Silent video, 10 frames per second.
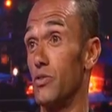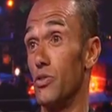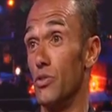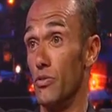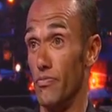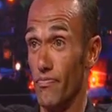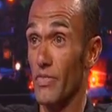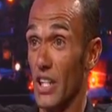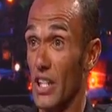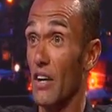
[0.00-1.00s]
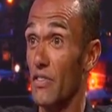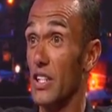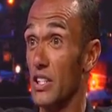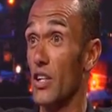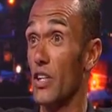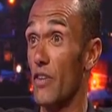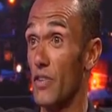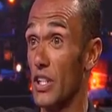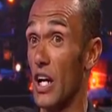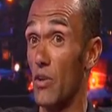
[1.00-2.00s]
to recover in South
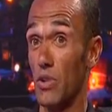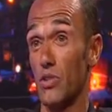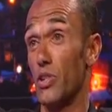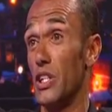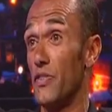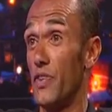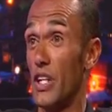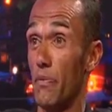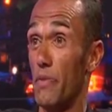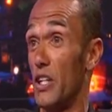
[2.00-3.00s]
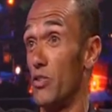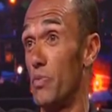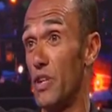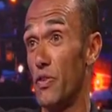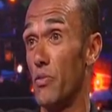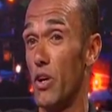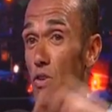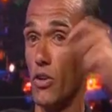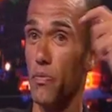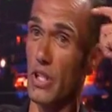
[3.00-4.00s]
Africa. I was already fed up. I had to pay for my
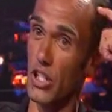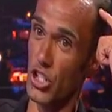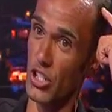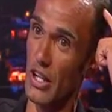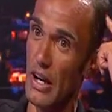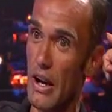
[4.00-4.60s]
own operation.